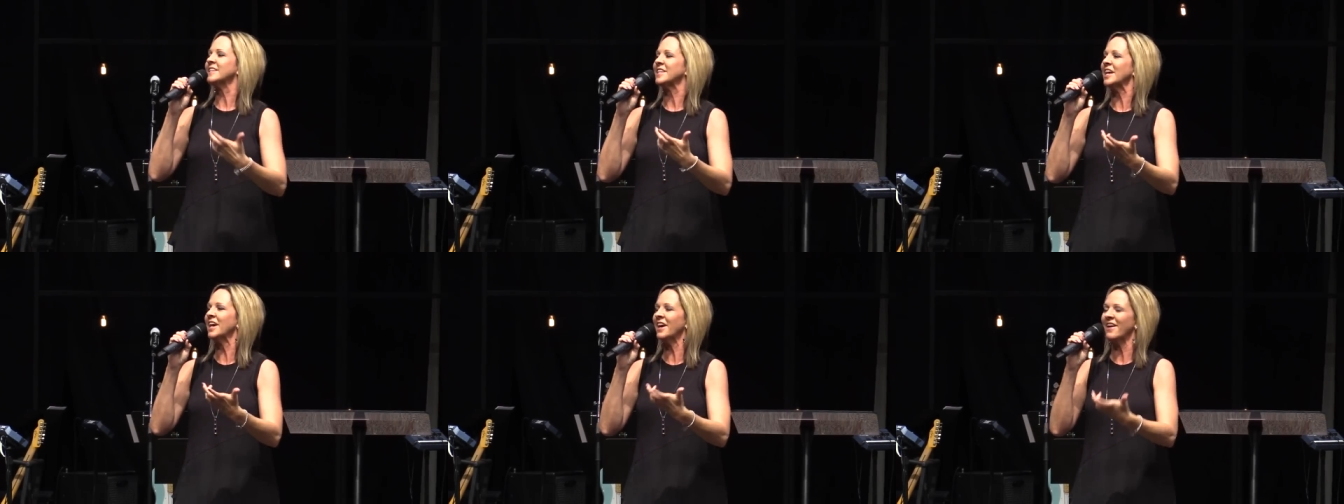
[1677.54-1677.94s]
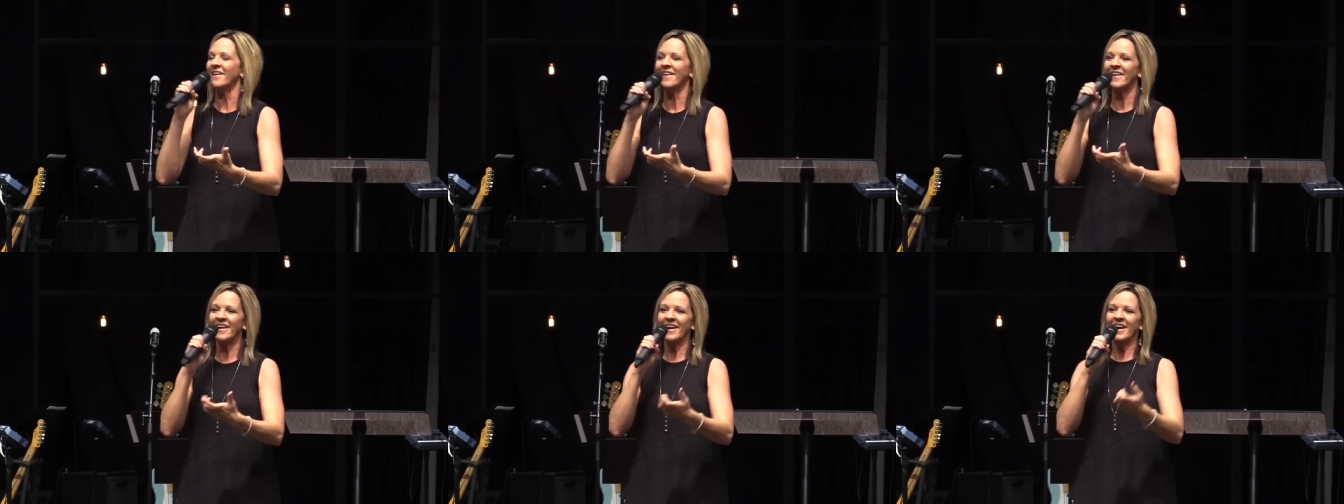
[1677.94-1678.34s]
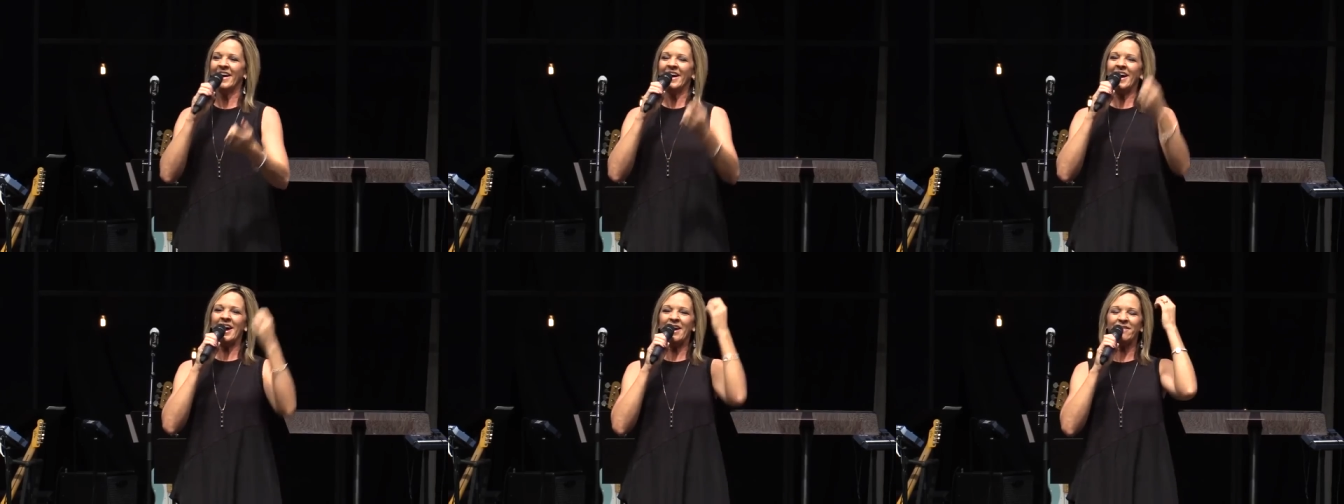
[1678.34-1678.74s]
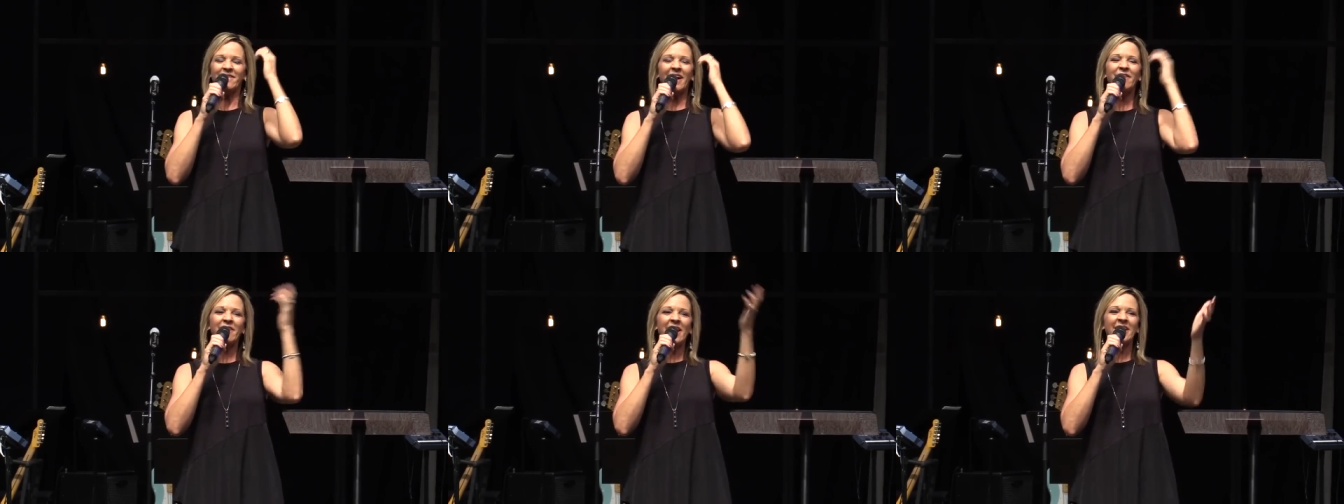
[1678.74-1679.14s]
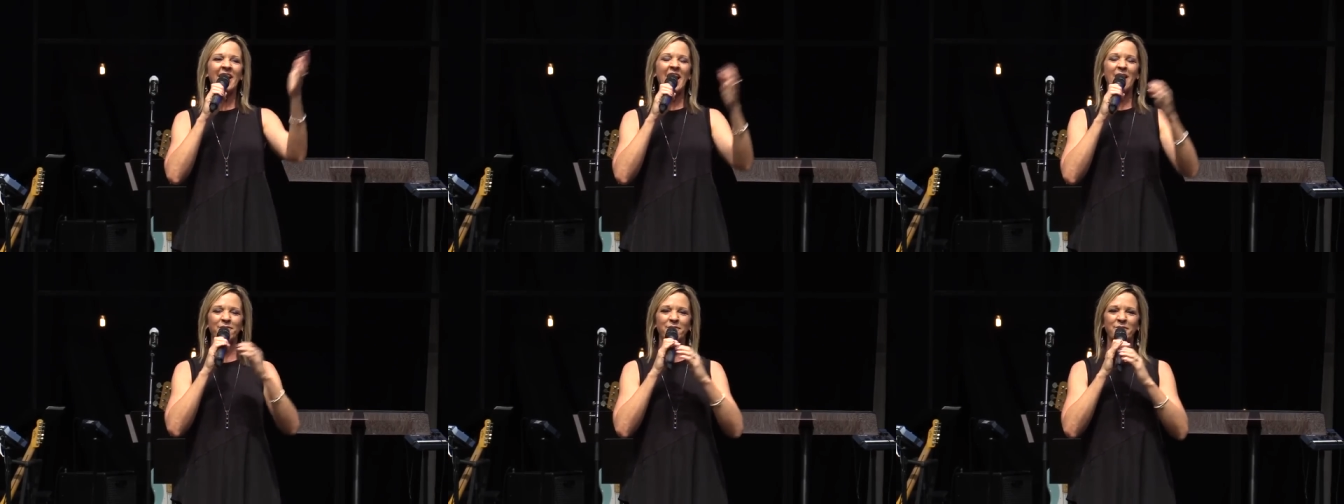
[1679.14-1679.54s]
And so um, I've had that
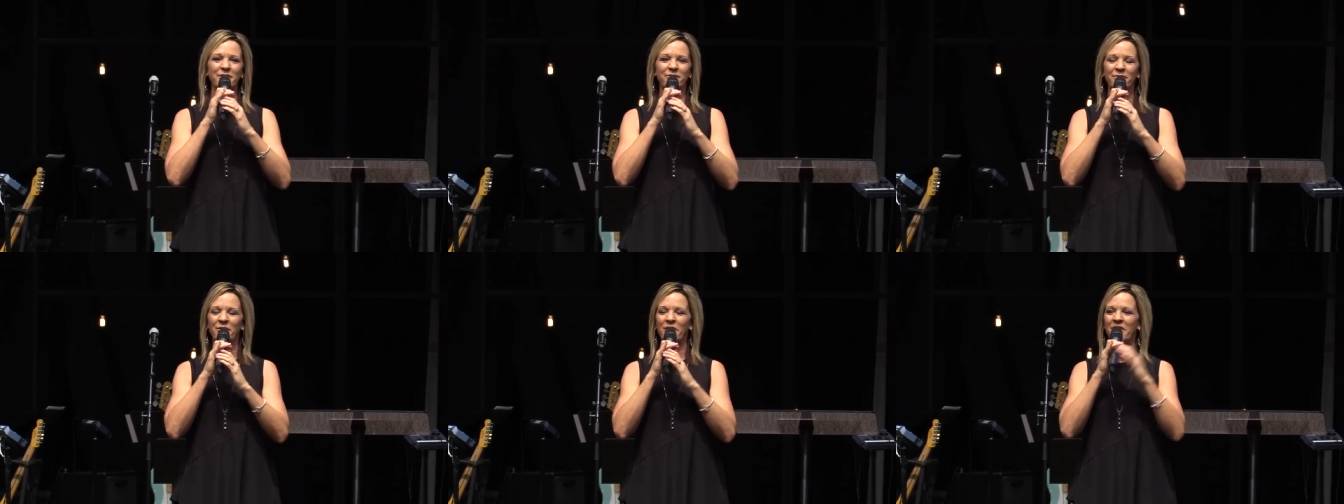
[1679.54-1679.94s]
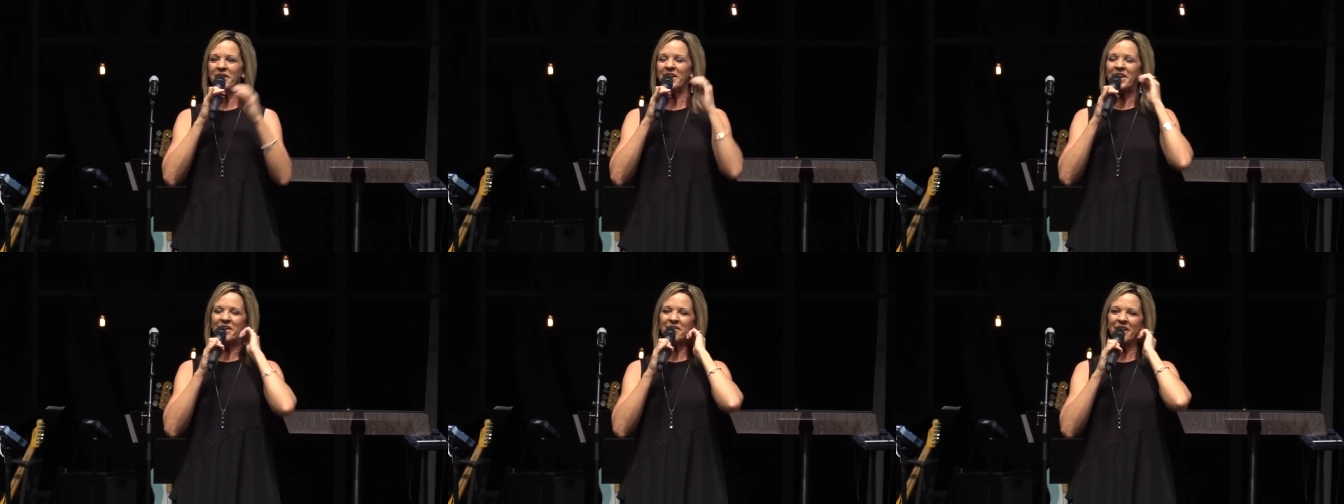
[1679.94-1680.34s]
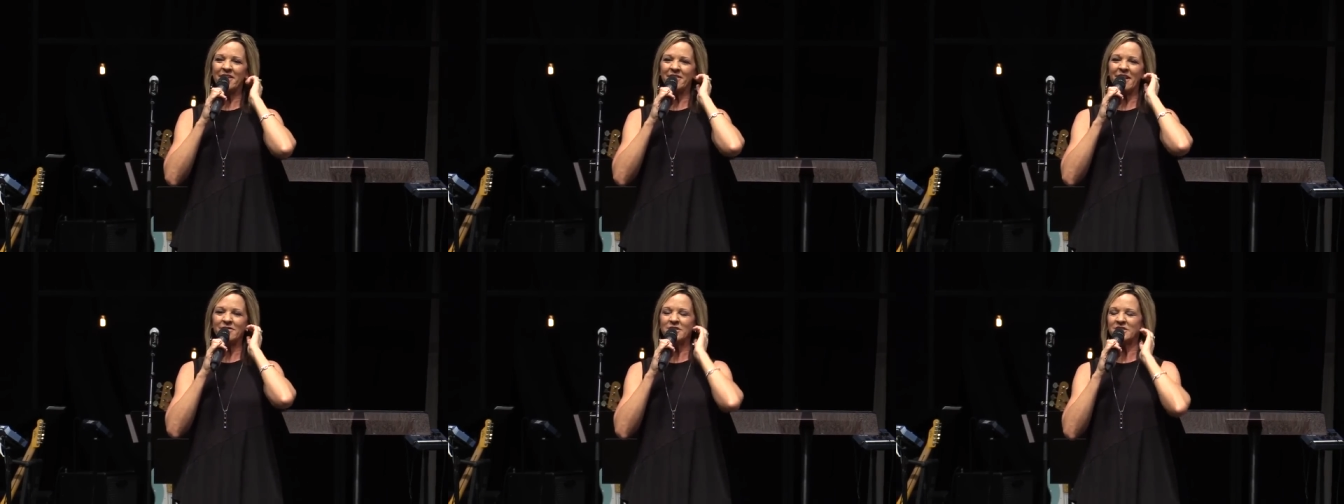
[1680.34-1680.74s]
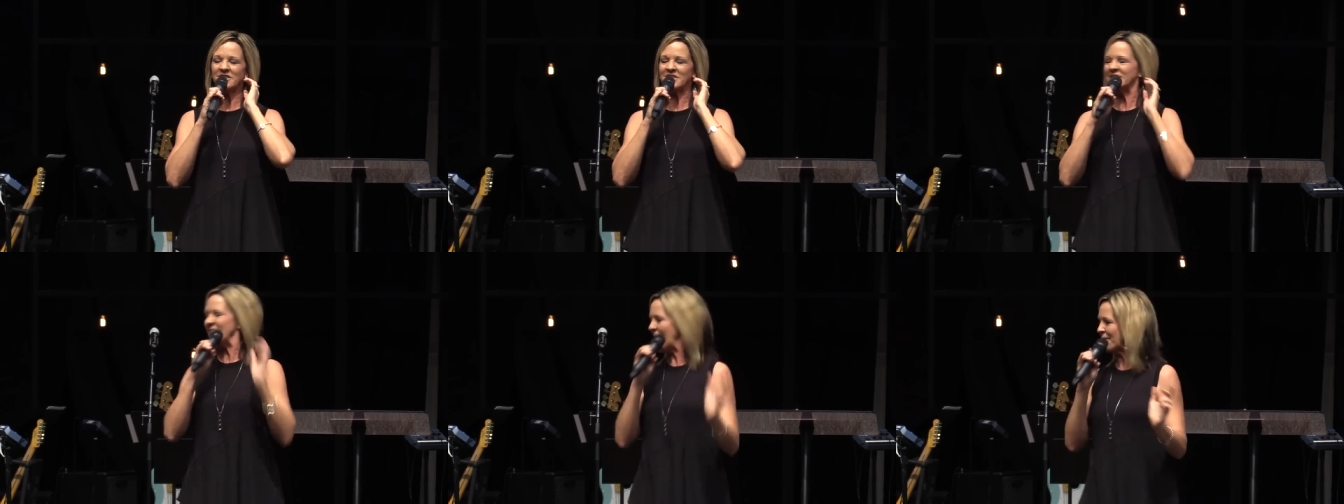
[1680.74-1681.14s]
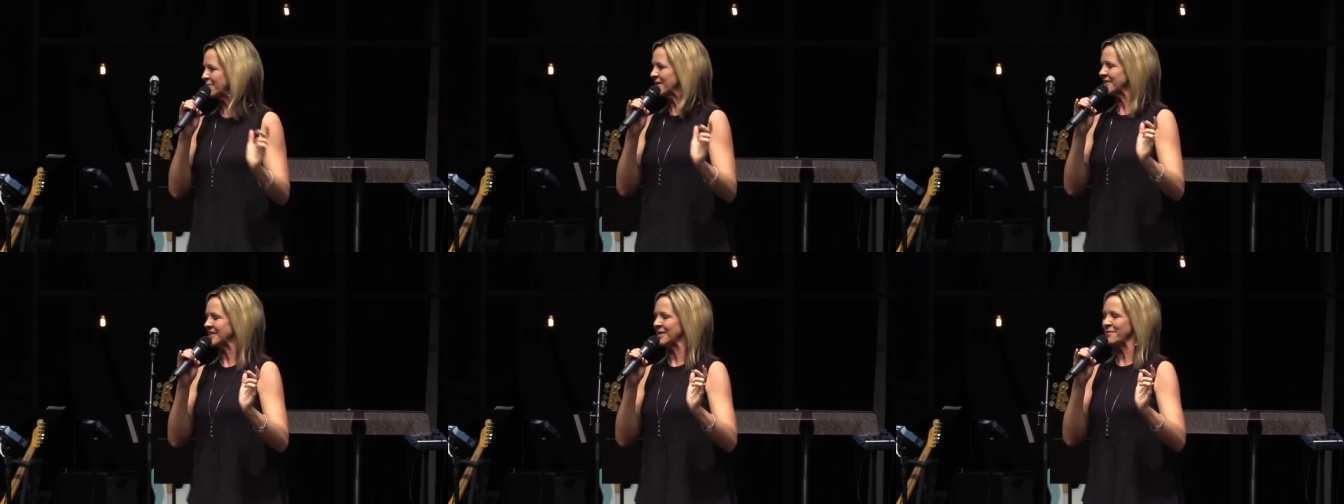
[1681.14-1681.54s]
happen before. You know, I, I've just snapped
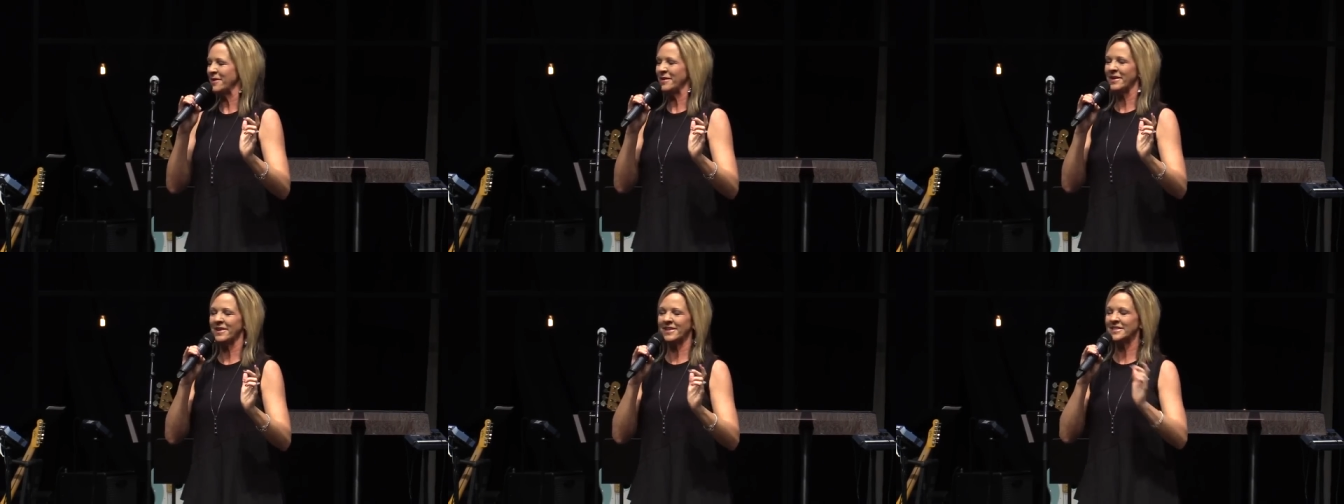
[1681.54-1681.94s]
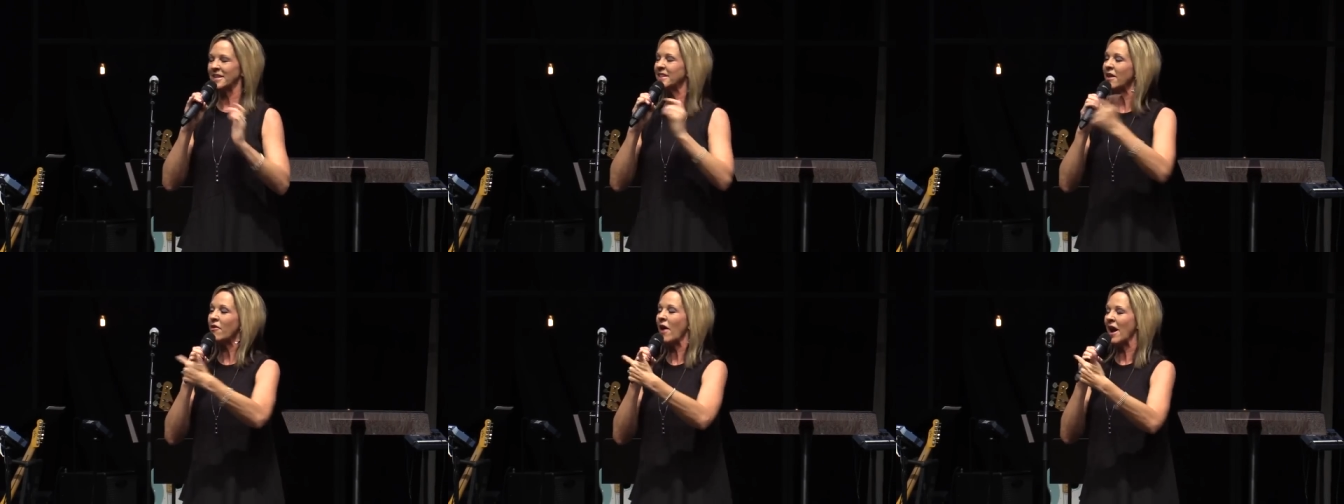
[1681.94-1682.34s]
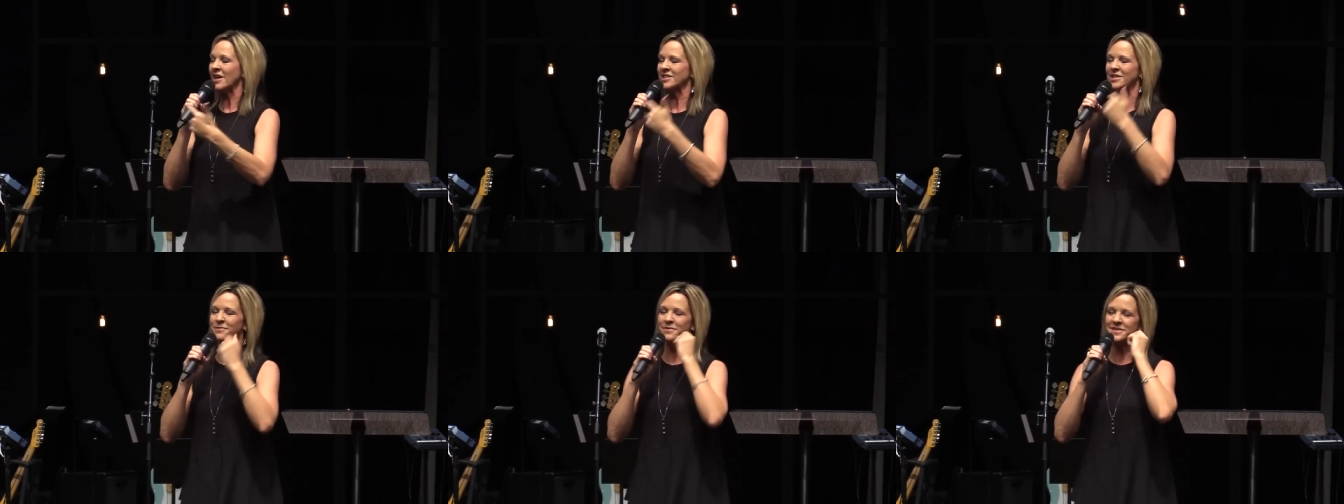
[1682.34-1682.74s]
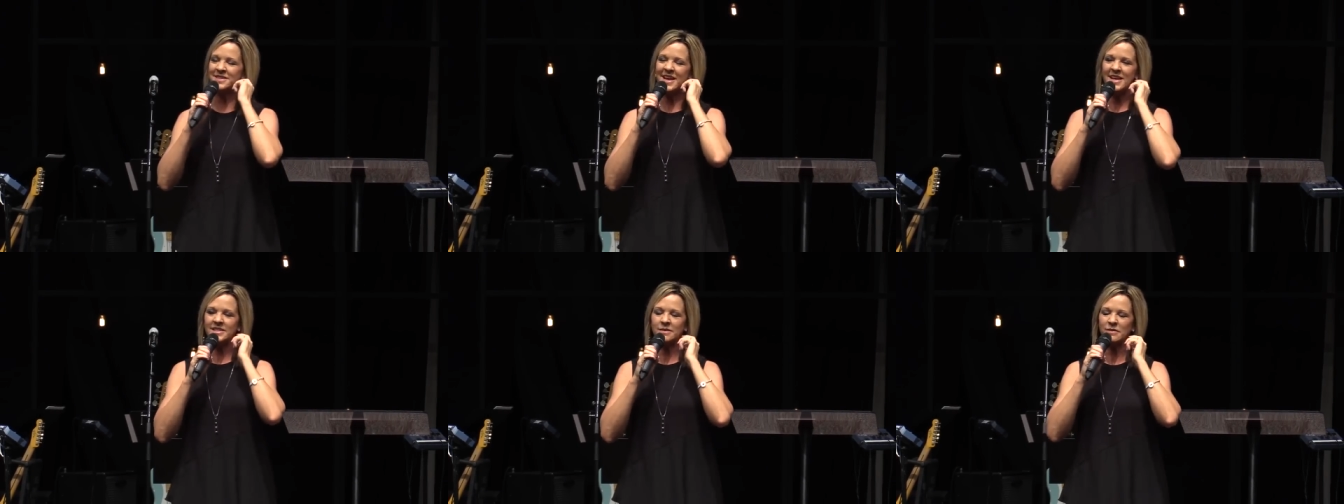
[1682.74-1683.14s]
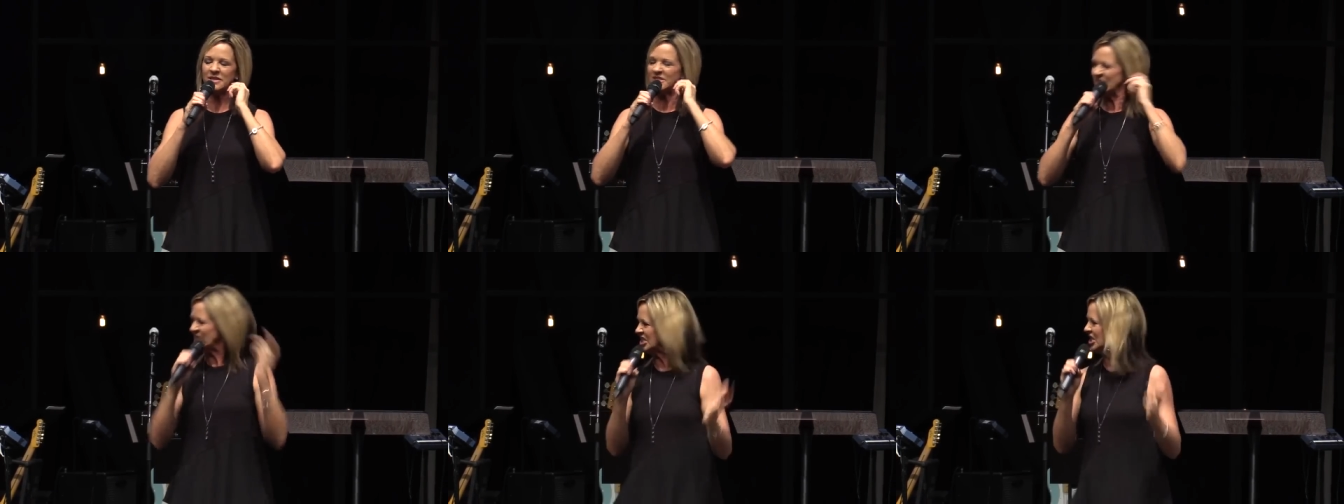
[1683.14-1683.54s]
at somebody because they're actually possessed. I'm like,
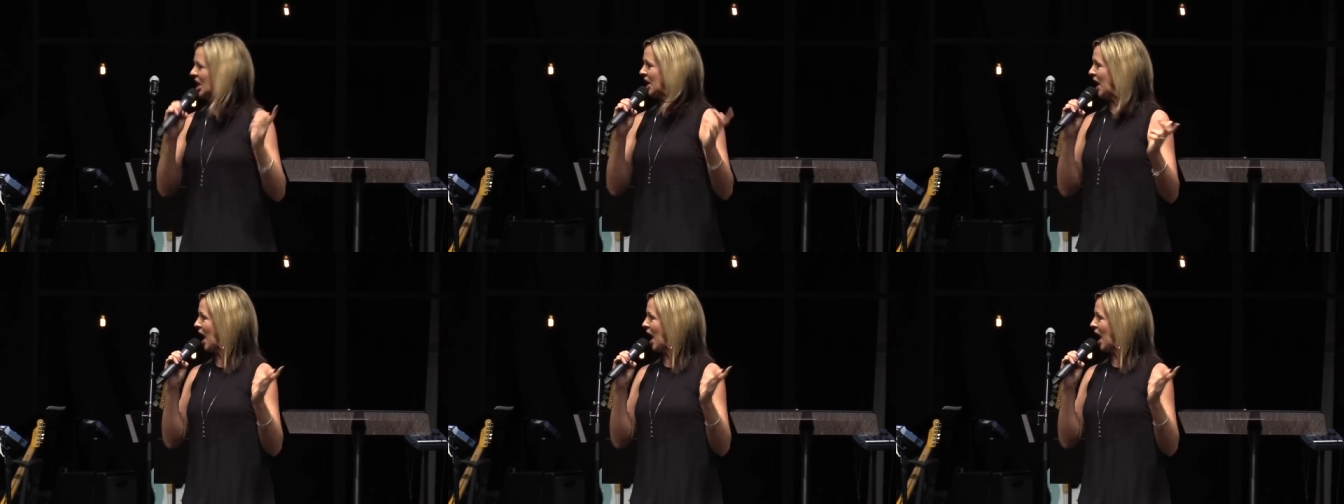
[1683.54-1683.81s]
shut